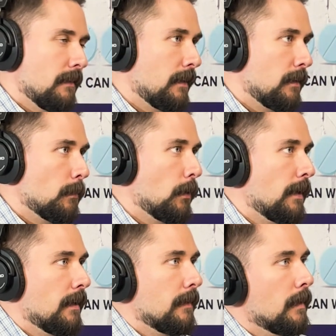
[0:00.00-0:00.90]
like you
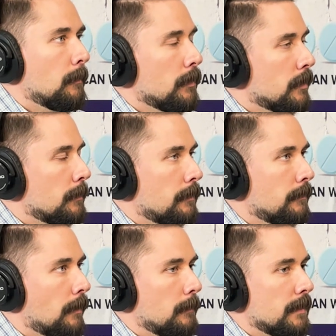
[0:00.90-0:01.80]
pointed out, the prescription
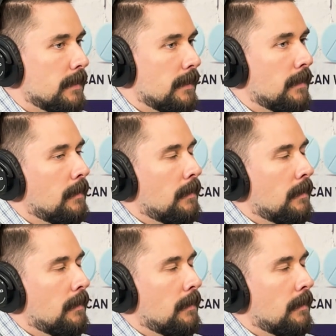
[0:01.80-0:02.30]
pharmacy